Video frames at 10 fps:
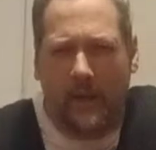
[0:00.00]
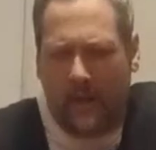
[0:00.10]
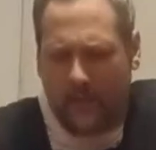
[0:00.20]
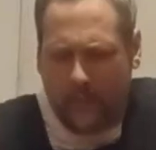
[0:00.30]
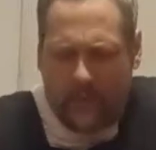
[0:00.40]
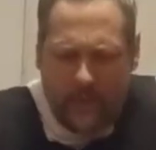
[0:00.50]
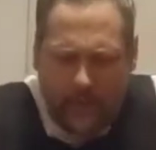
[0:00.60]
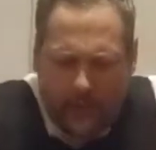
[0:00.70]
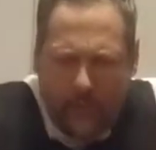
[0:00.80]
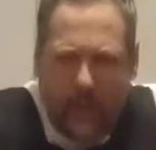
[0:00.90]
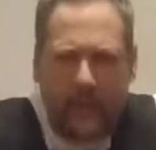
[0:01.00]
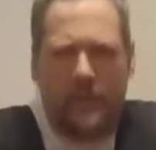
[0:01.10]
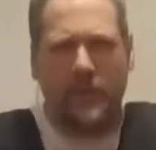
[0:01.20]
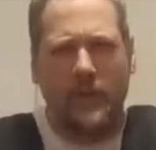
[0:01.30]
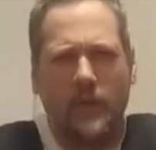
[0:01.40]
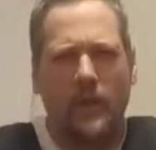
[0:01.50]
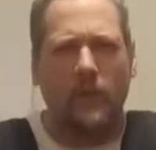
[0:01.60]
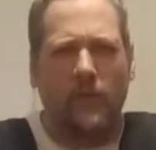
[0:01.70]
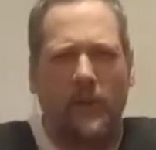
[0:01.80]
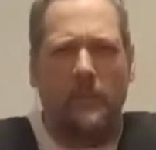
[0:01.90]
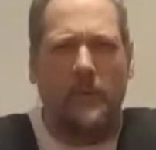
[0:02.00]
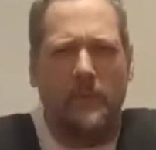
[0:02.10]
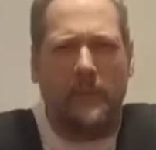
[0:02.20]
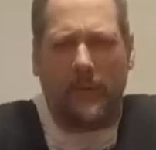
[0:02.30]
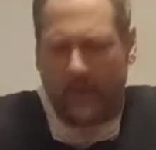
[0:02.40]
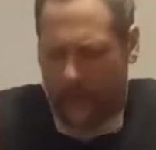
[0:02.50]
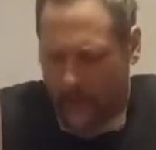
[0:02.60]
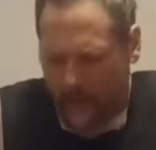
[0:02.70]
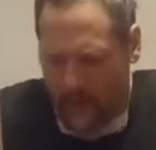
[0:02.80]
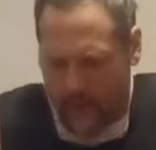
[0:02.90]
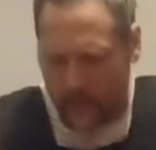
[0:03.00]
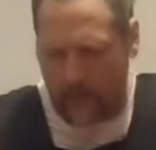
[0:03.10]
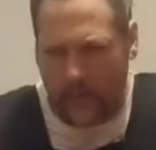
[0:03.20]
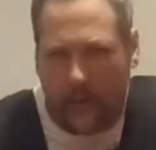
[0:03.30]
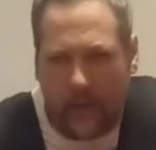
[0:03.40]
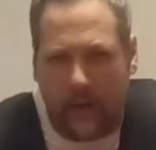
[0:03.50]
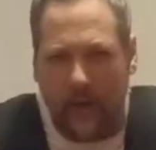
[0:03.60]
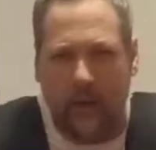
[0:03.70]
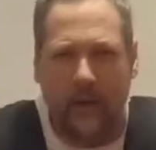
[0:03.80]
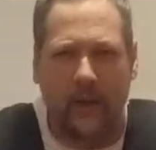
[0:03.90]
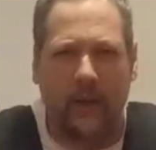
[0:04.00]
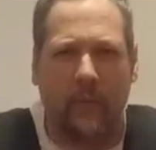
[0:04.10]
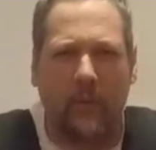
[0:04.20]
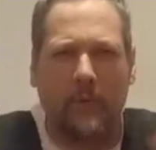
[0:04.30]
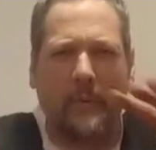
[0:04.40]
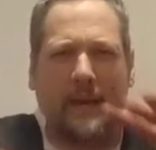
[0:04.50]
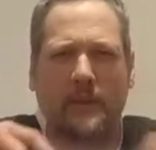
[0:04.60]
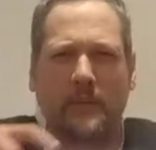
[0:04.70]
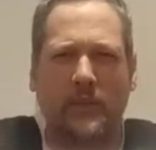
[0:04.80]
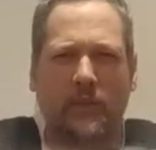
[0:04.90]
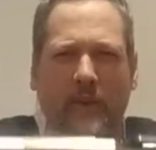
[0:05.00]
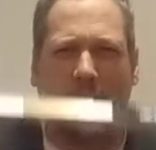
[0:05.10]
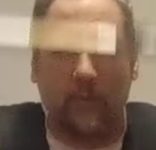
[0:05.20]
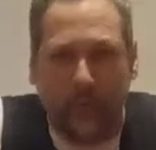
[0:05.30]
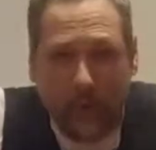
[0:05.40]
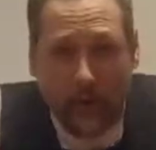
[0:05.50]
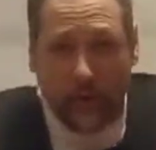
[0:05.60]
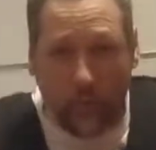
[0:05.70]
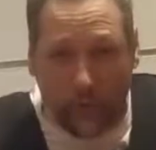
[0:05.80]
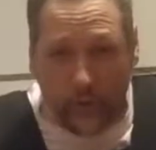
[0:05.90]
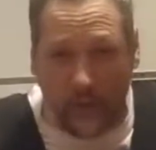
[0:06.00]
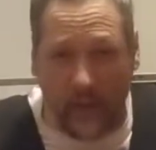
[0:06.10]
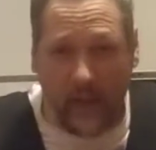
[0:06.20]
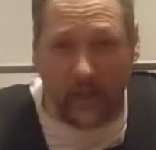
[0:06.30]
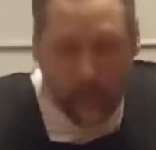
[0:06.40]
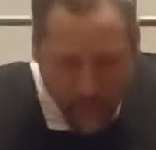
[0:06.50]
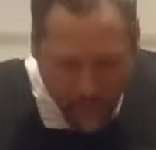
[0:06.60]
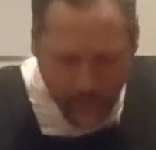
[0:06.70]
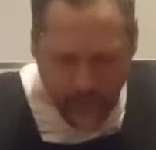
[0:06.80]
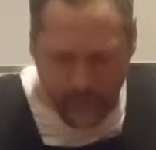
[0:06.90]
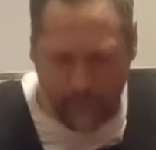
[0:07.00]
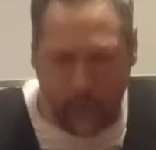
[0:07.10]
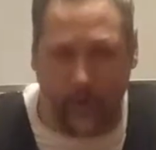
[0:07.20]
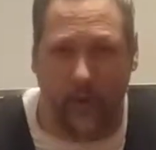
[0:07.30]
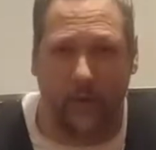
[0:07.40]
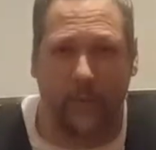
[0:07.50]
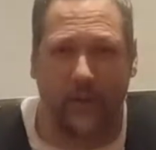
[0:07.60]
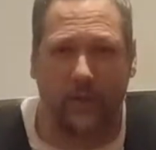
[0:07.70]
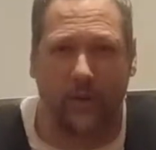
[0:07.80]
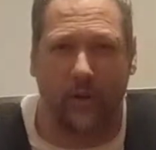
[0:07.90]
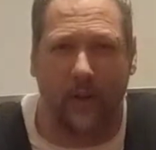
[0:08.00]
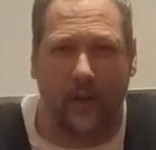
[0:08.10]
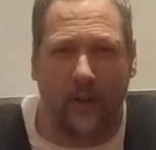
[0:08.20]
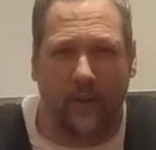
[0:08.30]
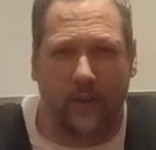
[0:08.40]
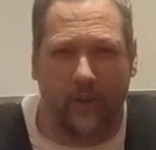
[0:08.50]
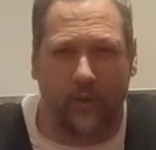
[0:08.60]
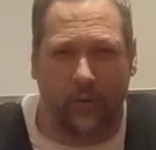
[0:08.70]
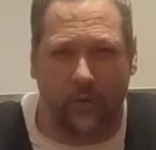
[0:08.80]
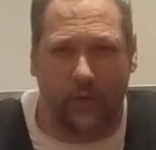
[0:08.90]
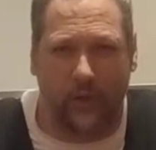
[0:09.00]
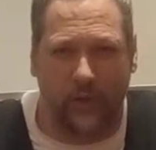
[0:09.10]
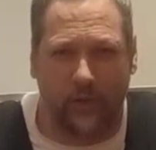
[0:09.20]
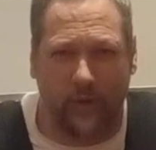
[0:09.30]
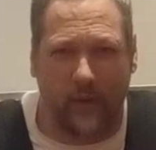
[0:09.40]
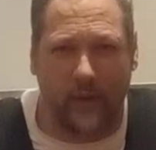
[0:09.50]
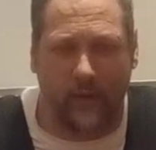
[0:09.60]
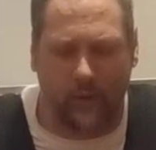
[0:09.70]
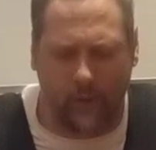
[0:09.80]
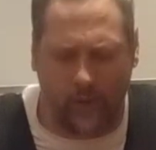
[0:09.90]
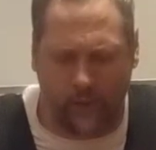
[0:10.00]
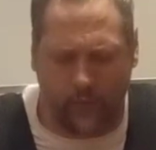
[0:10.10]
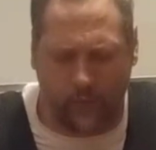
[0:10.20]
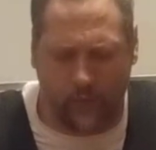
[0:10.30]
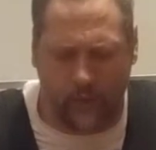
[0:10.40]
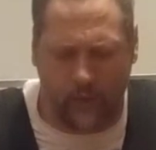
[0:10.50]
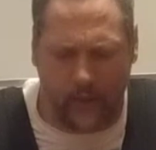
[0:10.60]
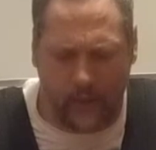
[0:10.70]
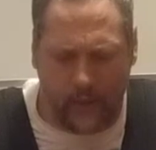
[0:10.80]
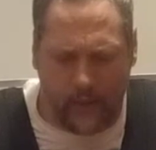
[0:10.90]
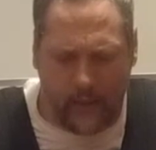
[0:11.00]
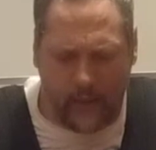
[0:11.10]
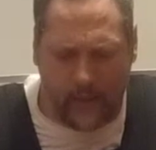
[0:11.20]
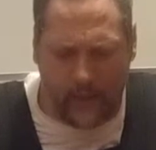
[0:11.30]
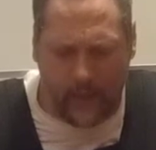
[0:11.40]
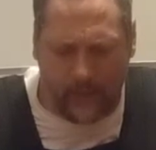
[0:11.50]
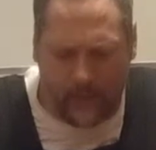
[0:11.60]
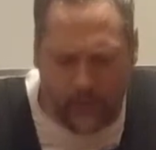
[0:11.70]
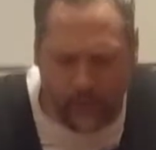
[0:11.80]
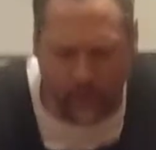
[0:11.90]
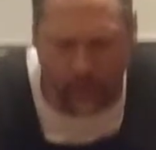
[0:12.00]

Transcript: not, but not too much, right? Maybe about right there. All right, now we want our back to be straight. We want our shoulders engaged. we're gonna put in this bar here to make sure that our shoulders stay straight and don't hunch forward. And now let's do a